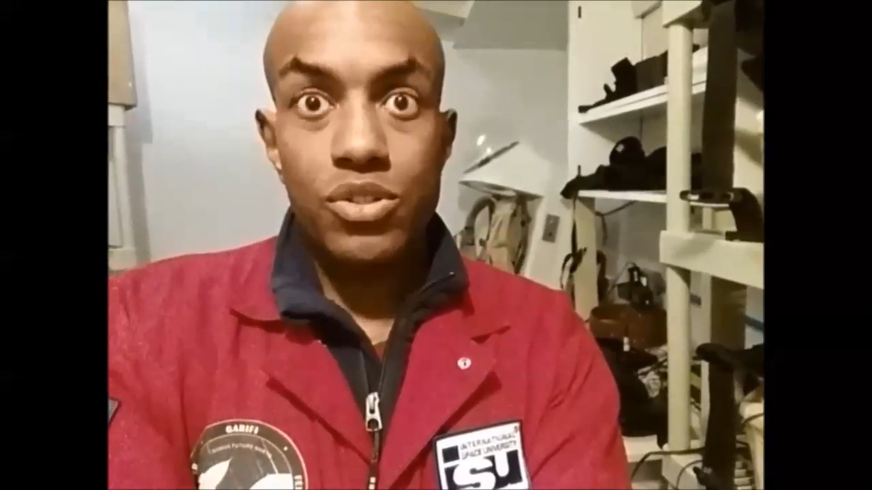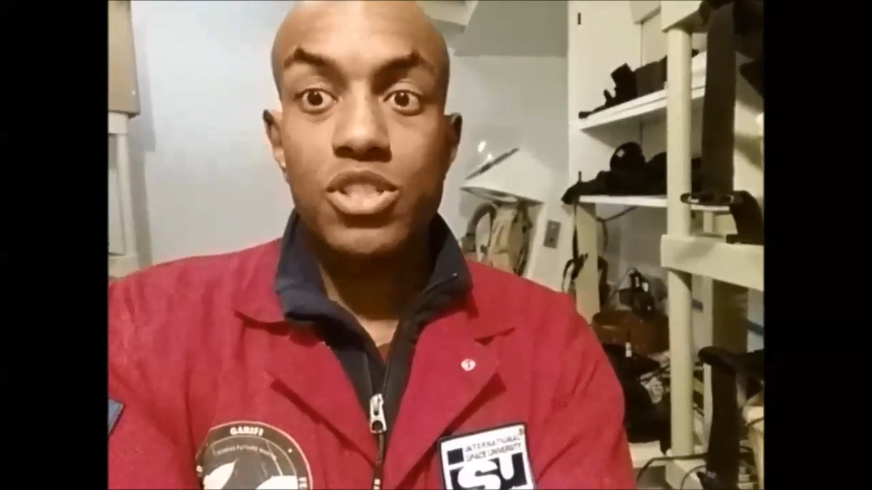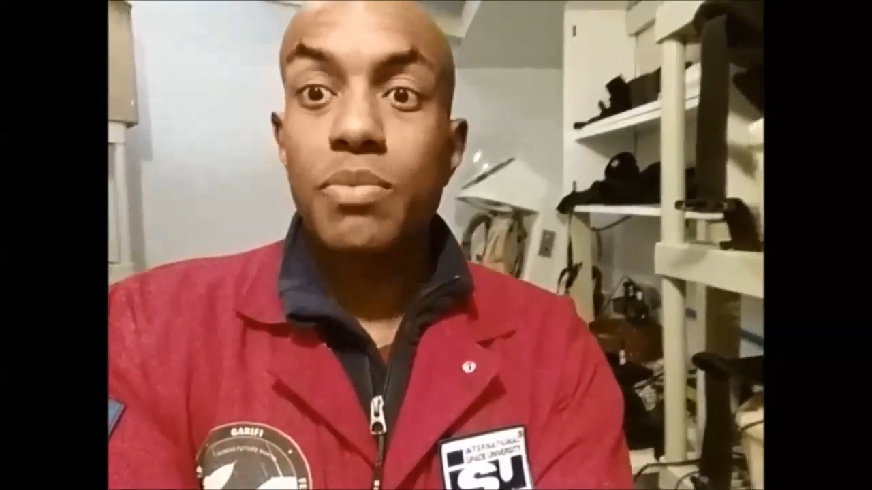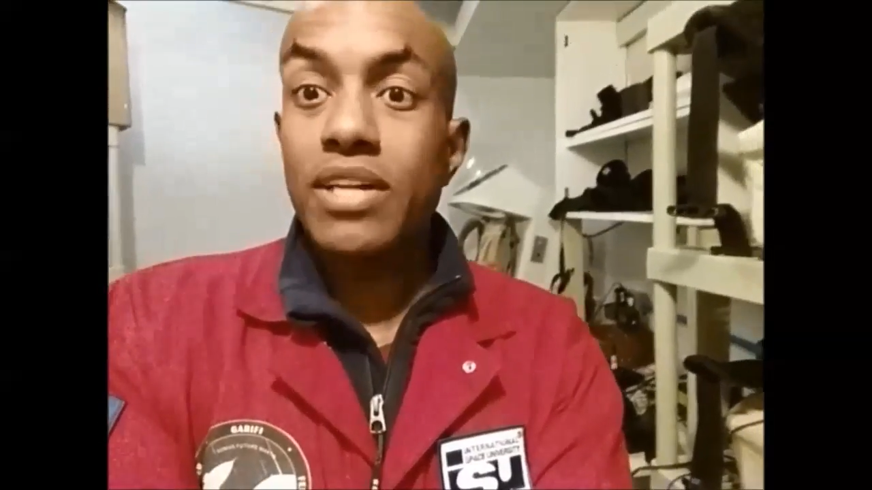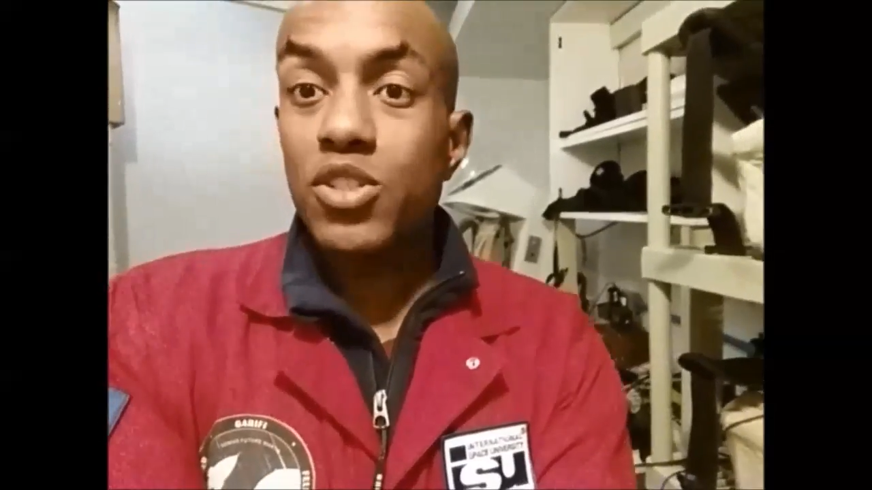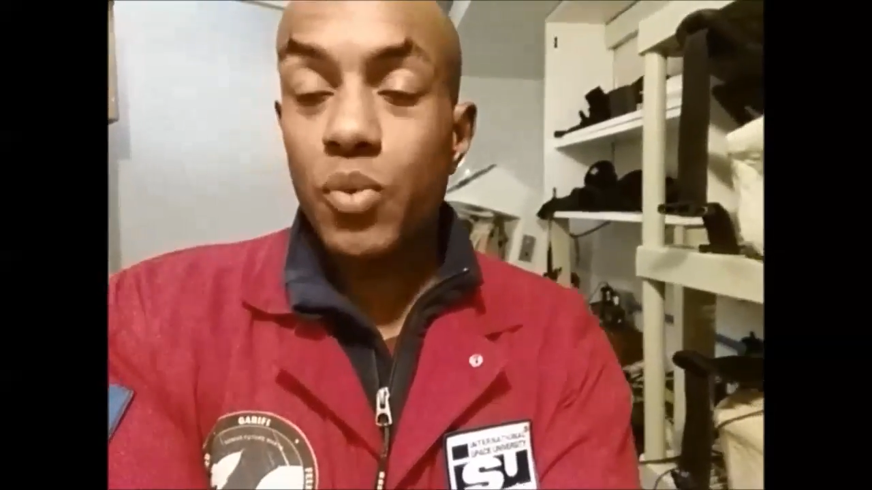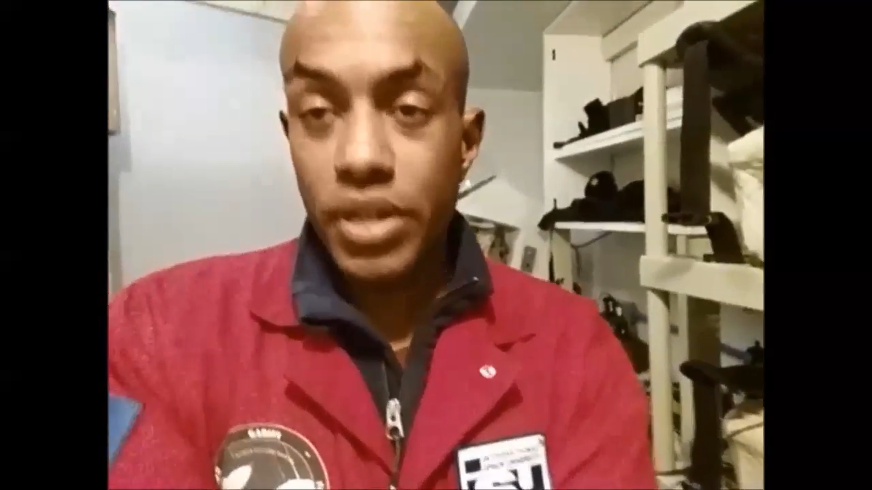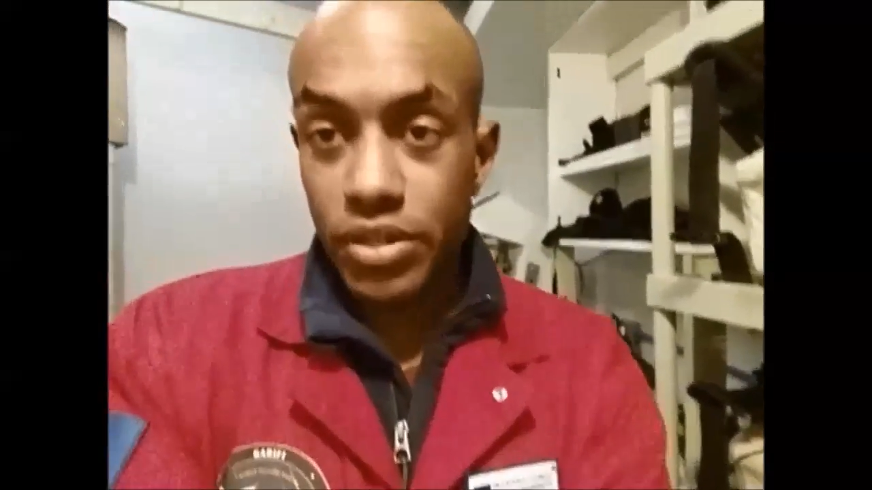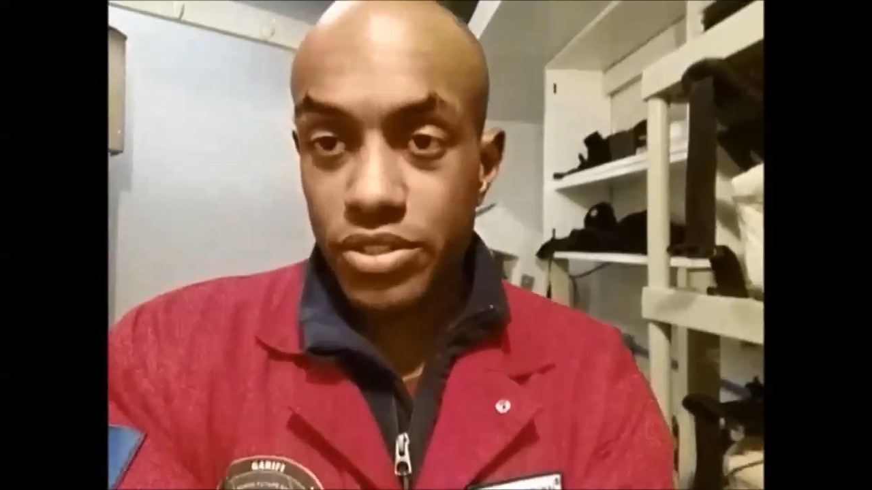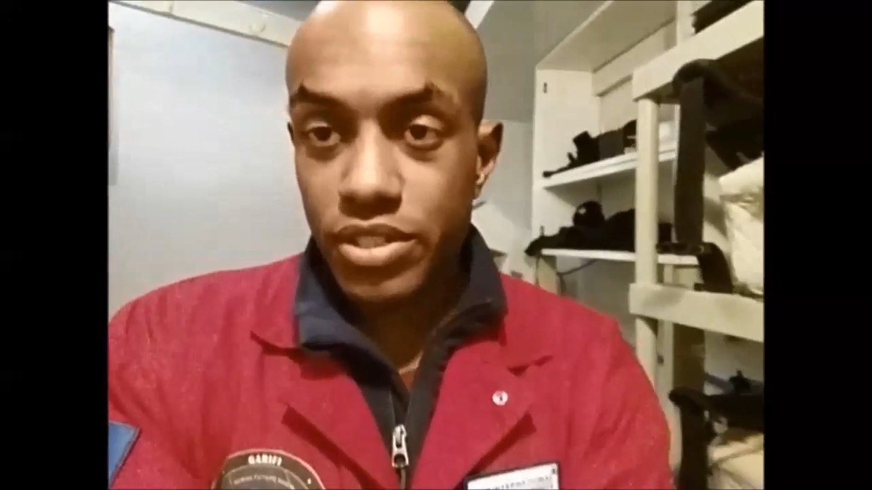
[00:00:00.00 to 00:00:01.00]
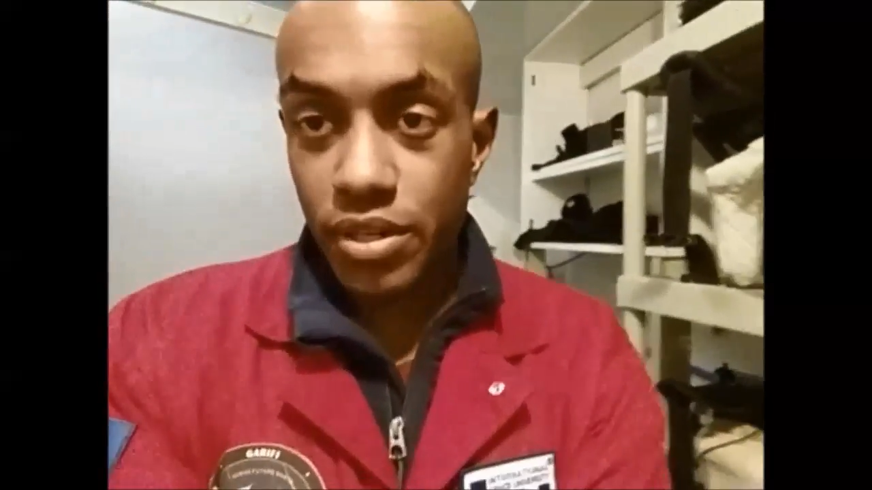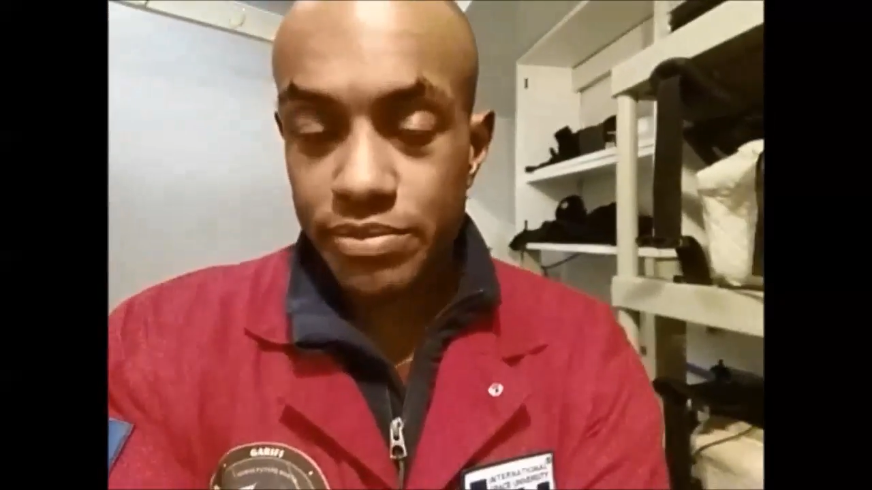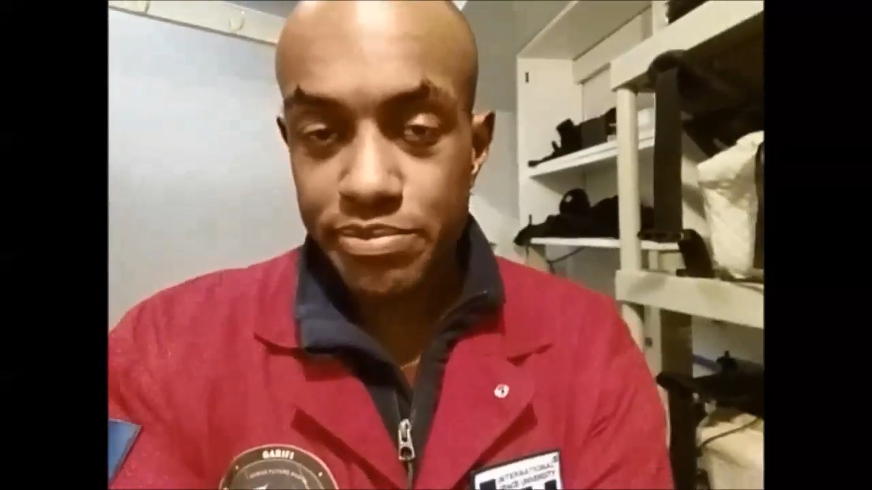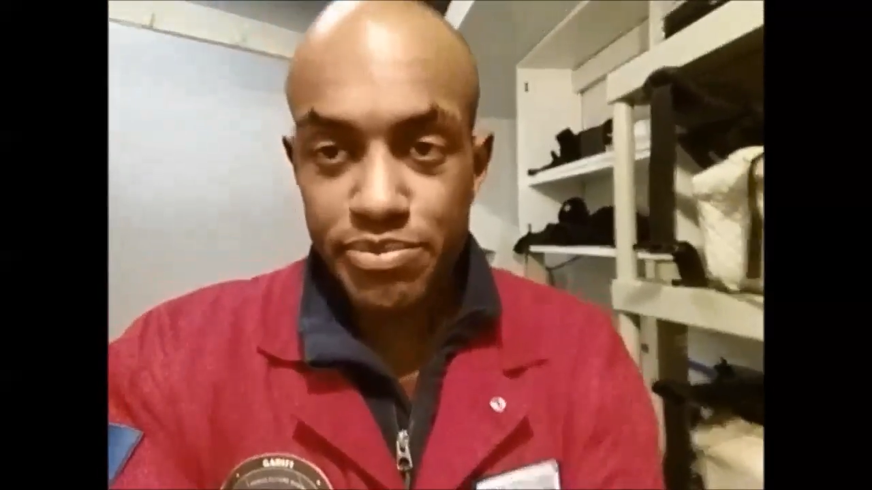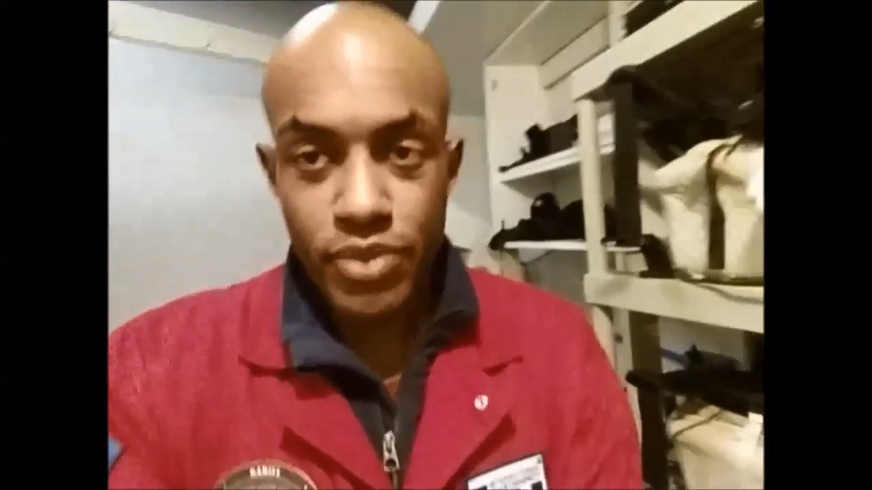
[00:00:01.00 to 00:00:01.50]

just about 20 or so,